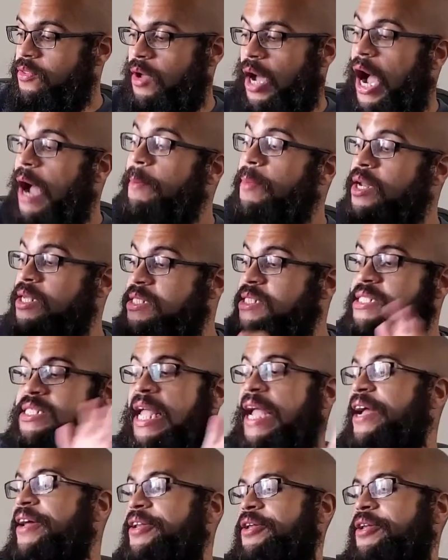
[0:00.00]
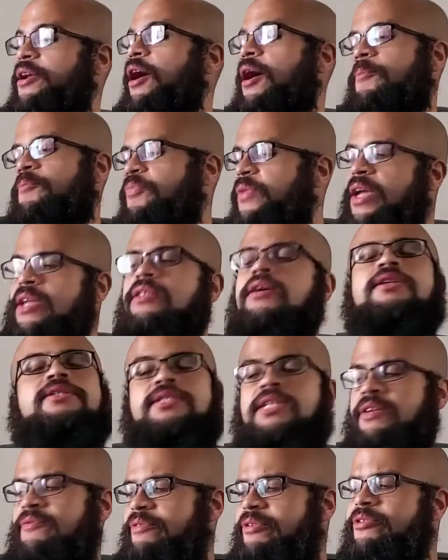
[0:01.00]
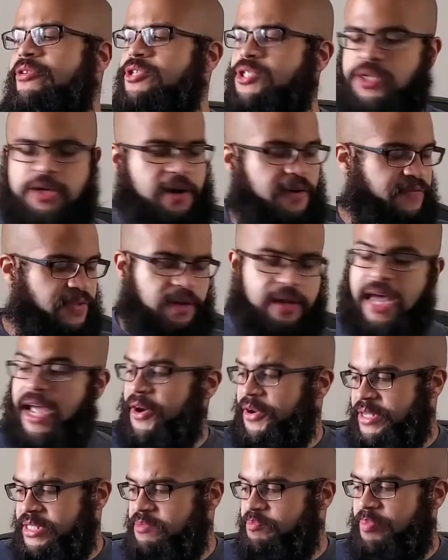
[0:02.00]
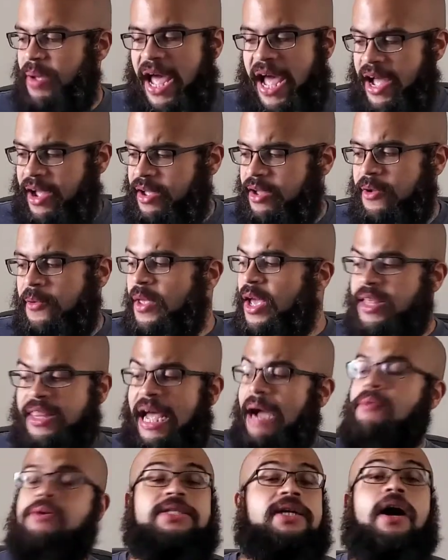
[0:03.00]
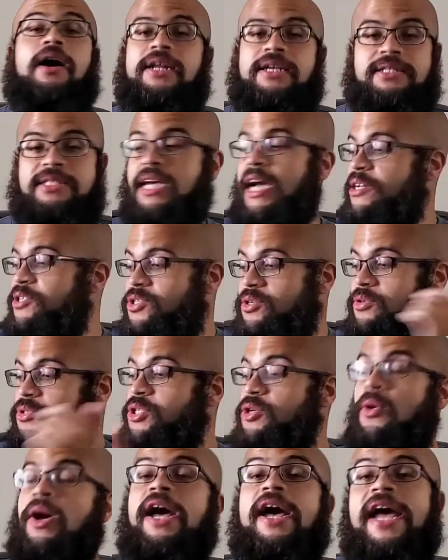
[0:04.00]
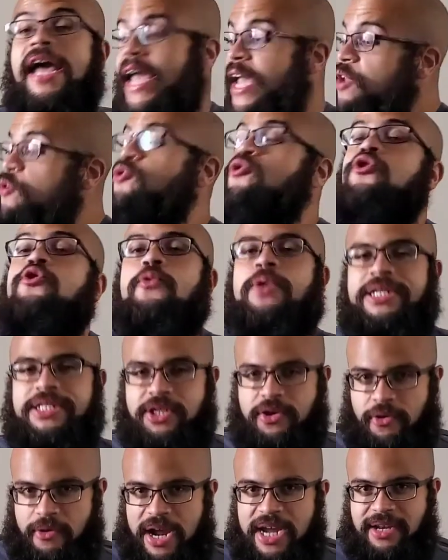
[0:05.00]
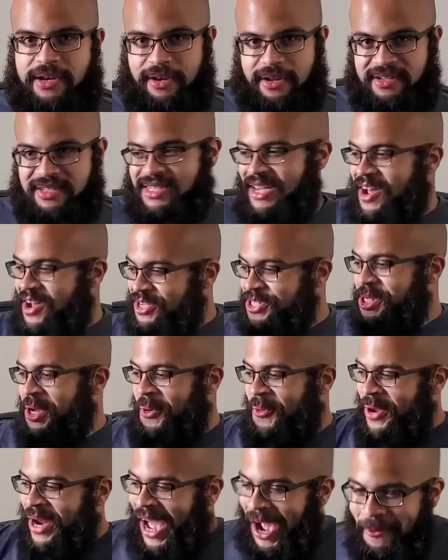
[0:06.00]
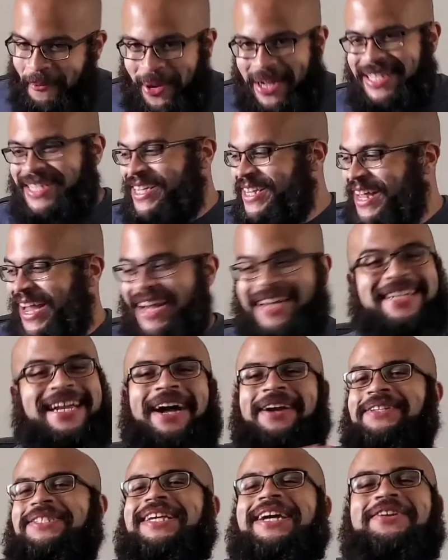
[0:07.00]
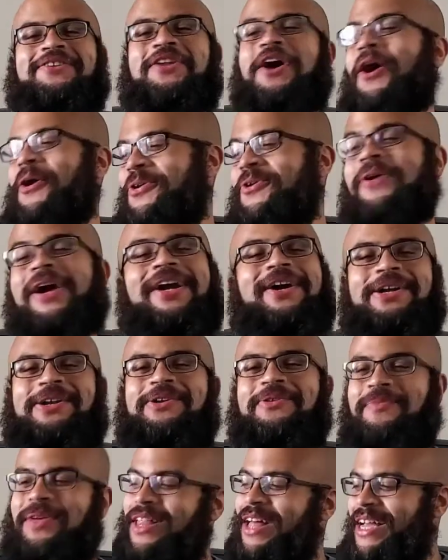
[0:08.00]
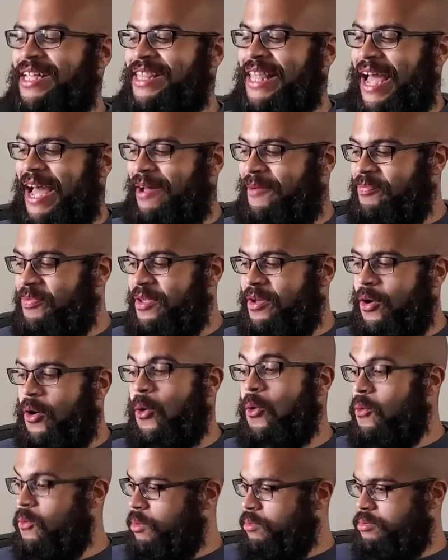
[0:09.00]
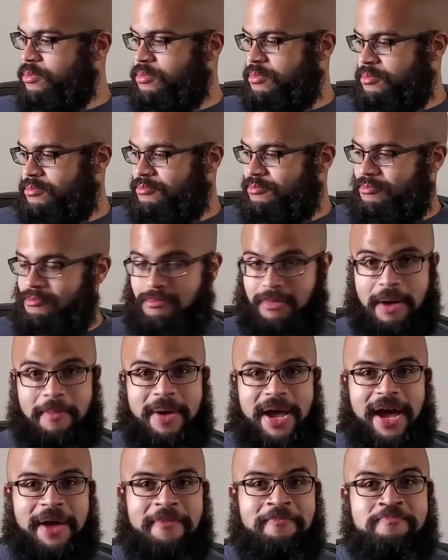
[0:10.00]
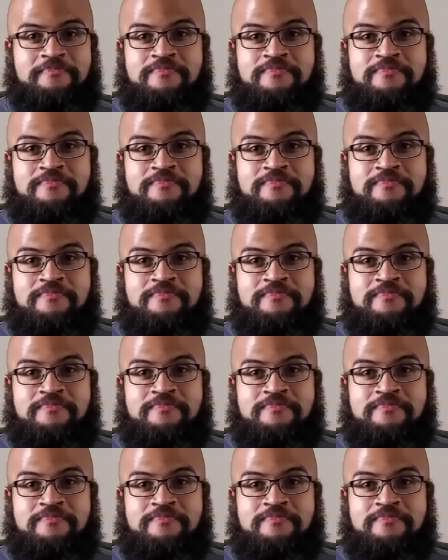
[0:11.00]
I'm gonna stand it up. It doesn't even deserve to lay on its back. That was unintentional too. It knew its greatness. So when I went to lay it down, I was like, no, you ain't gonna do me like that. Oh, my bad.